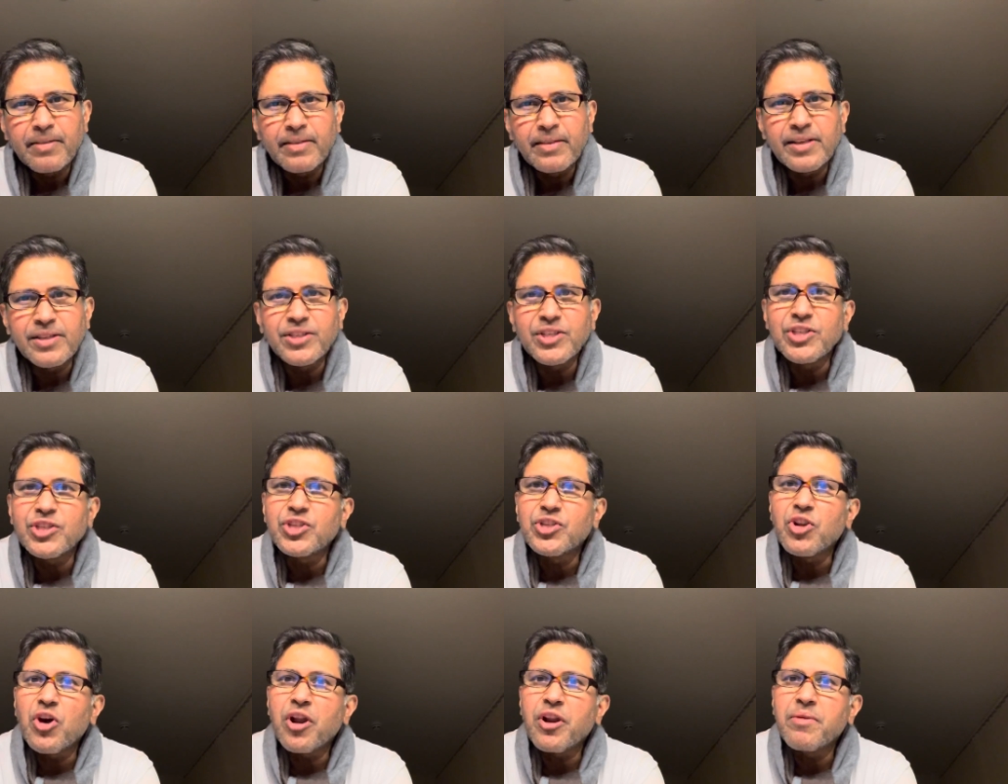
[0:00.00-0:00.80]
This is
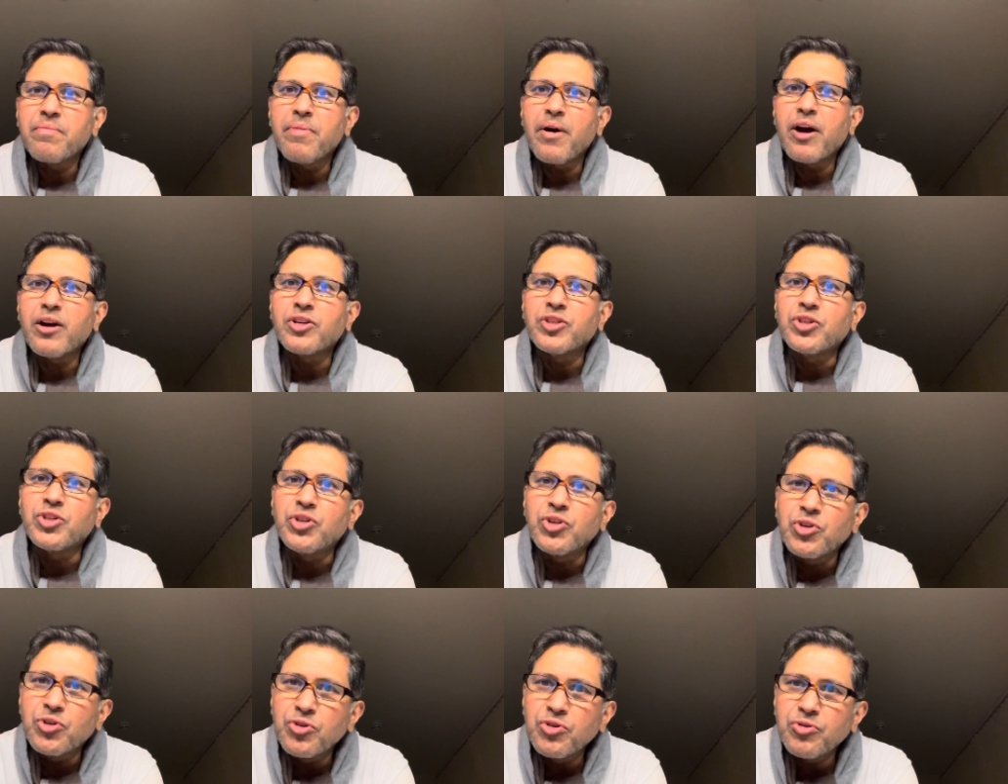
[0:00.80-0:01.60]
not about
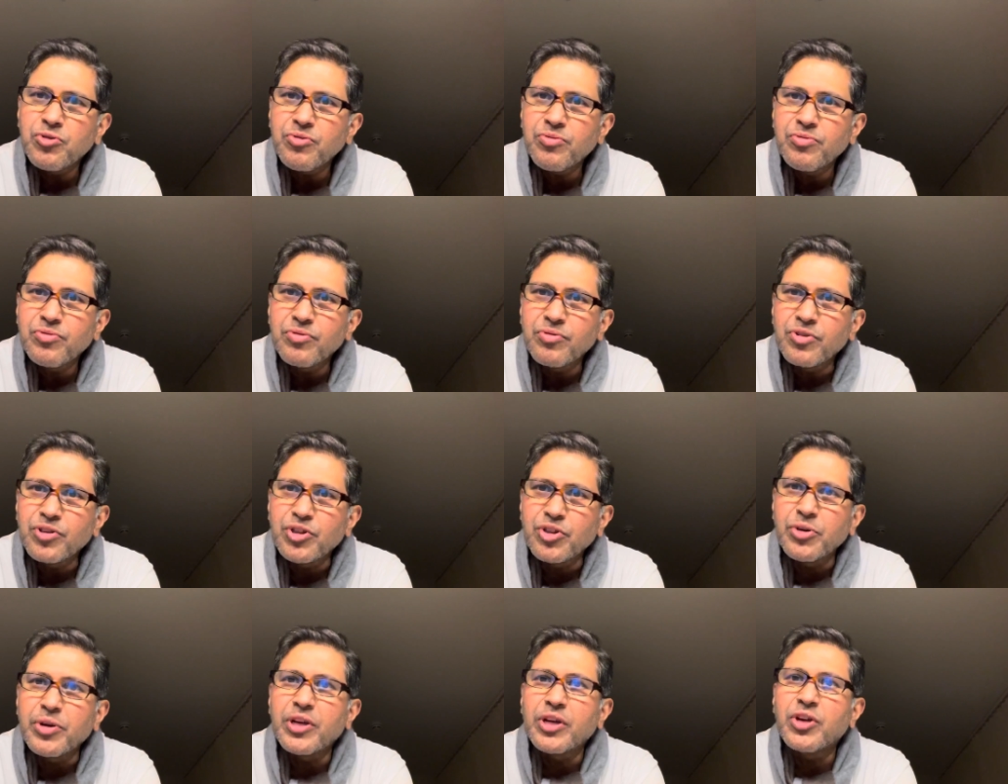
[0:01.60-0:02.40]
you
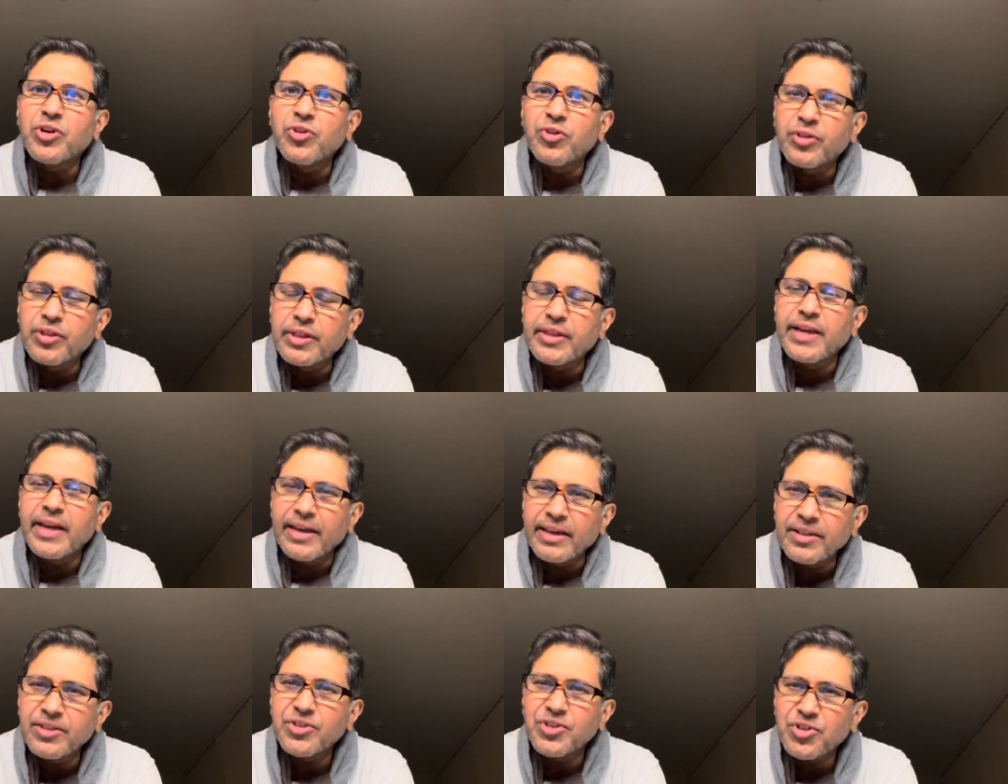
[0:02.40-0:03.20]
doing good
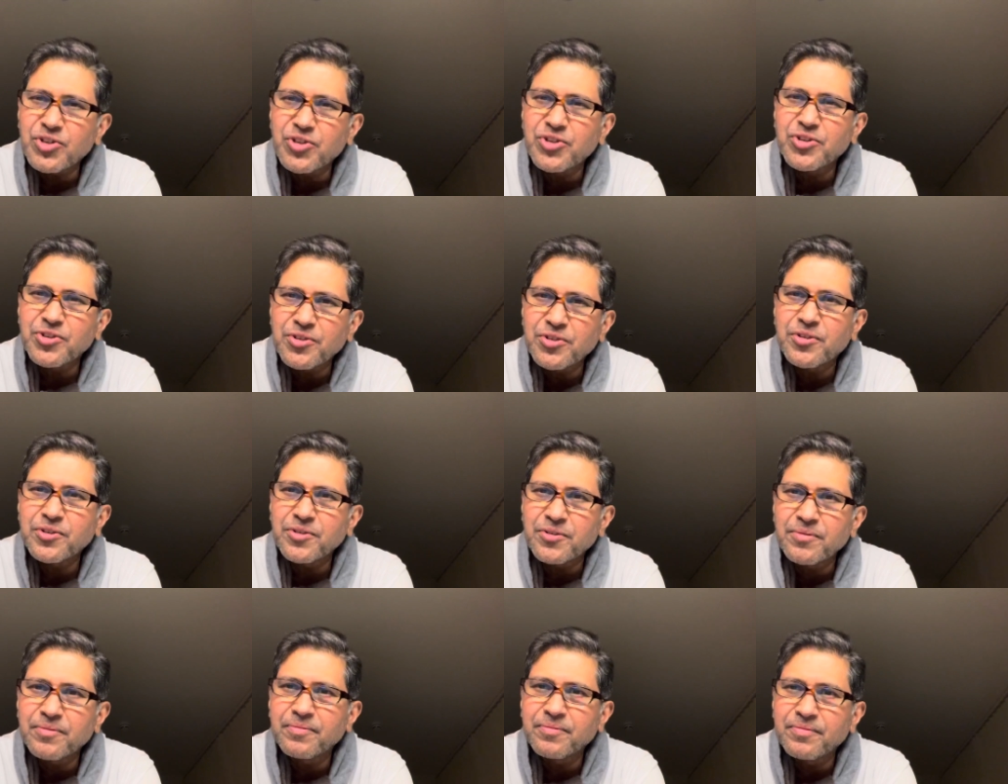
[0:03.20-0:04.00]
things.
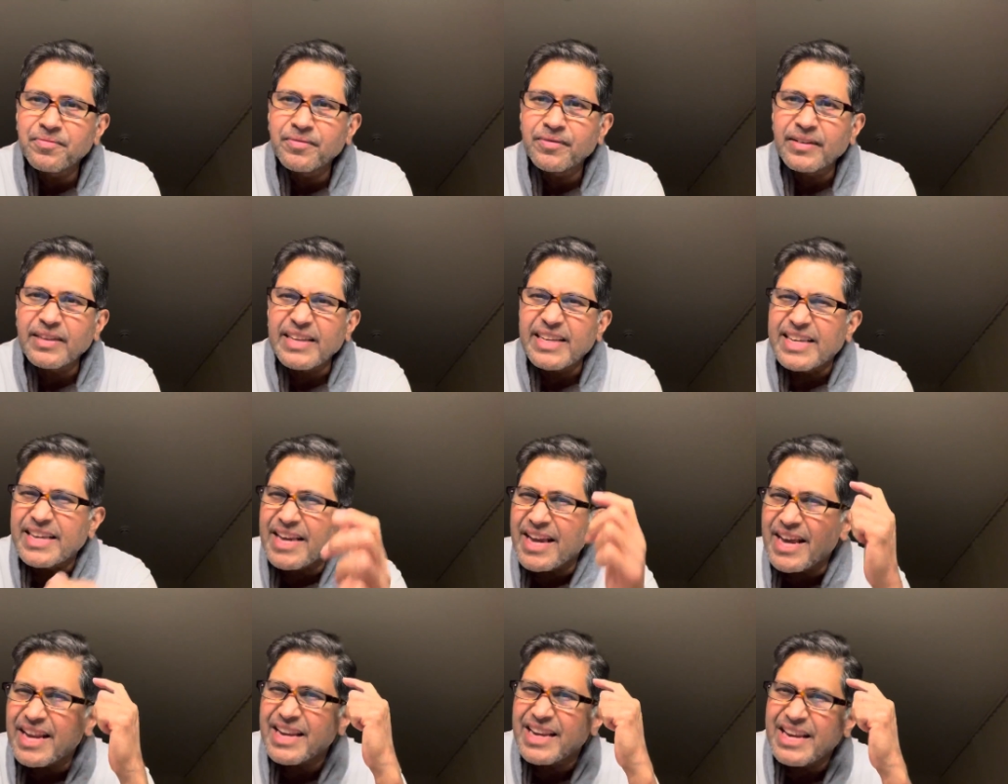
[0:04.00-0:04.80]

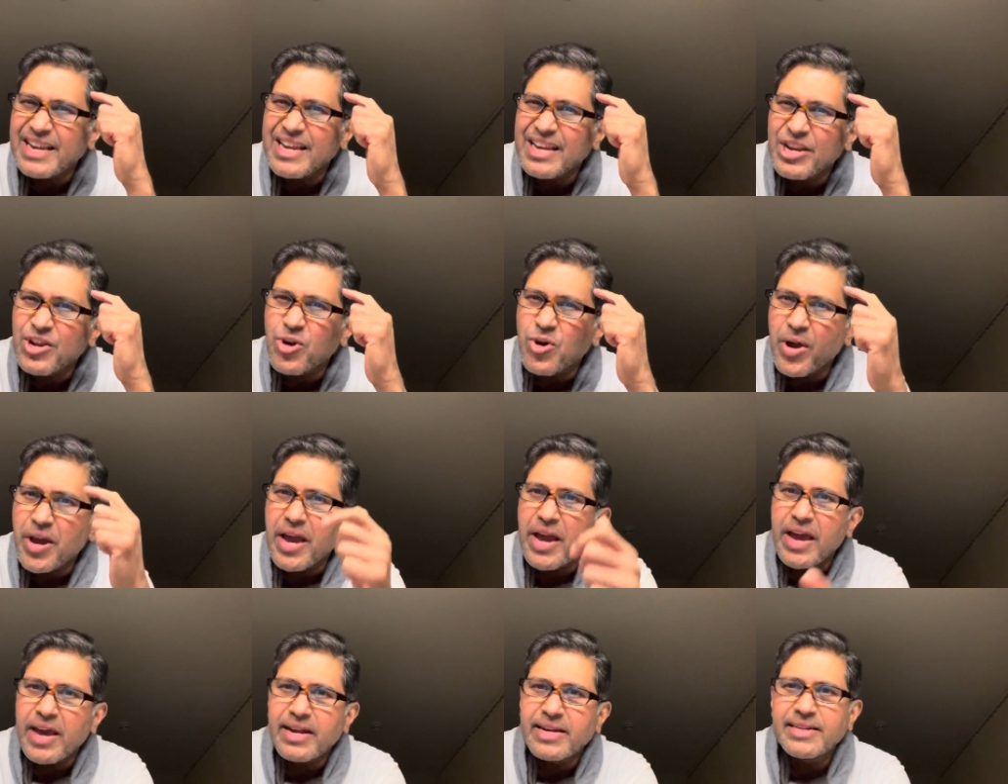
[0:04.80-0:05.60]
Get it in your
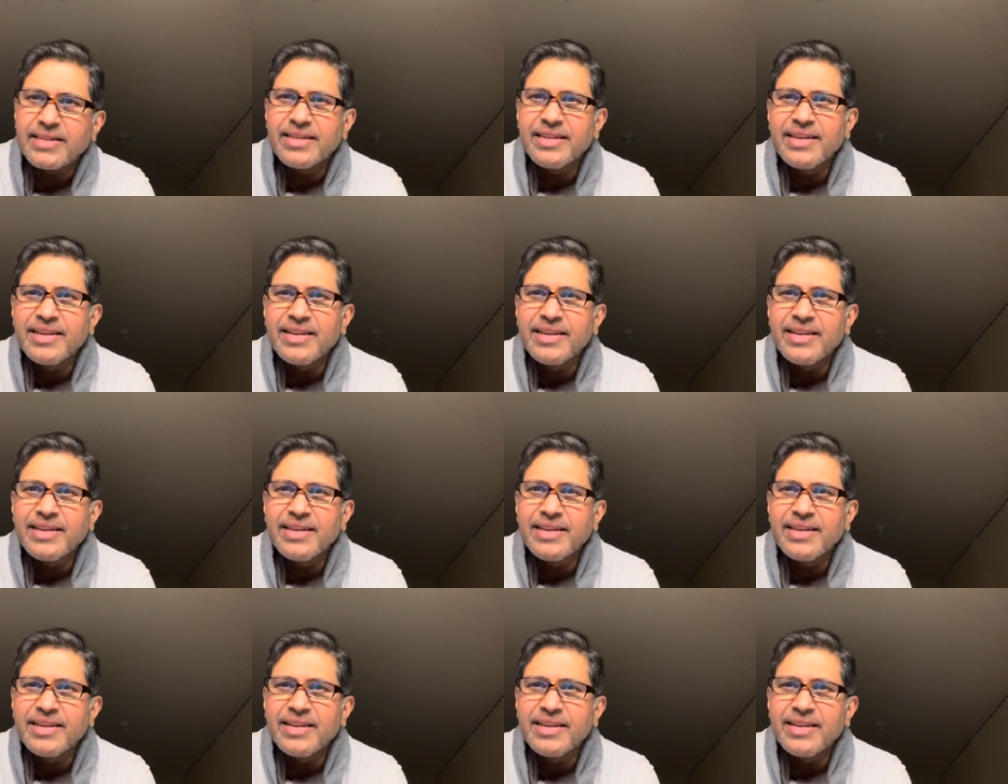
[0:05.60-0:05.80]
head.